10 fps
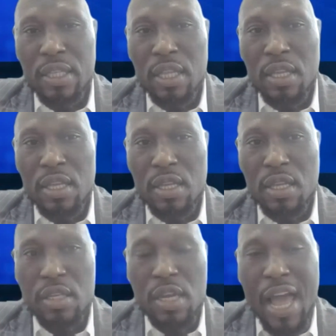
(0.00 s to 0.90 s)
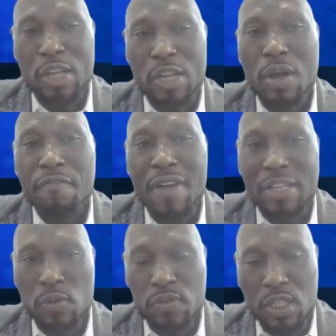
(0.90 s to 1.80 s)
the actual
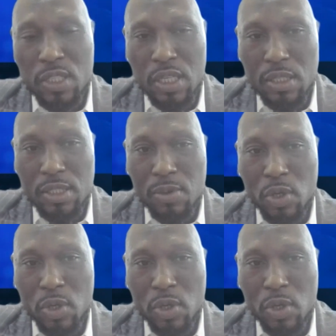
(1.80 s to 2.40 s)
facts of this case,